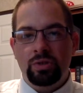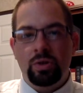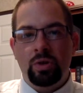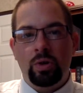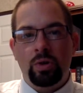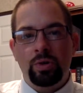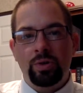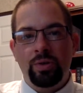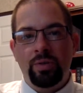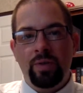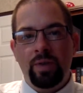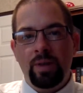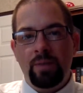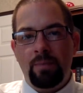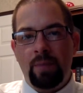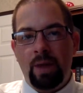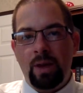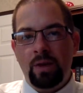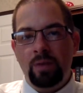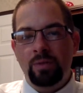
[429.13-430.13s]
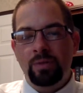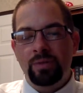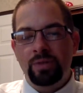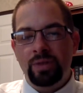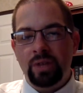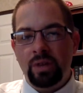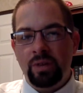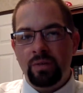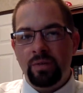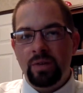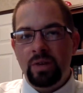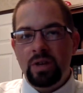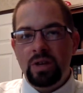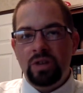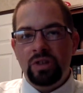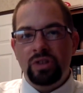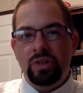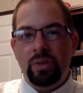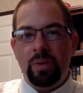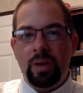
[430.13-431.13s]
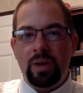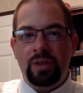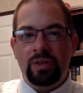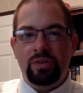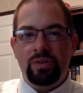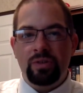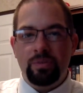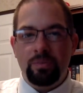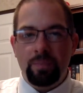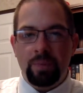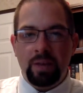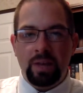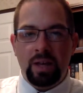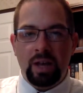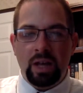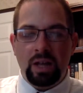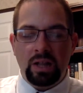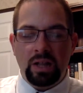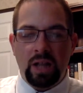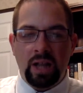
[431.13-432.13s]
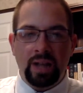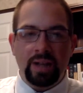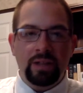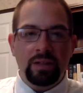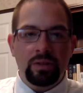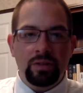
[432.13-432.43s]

cultivate my own self so as to be a light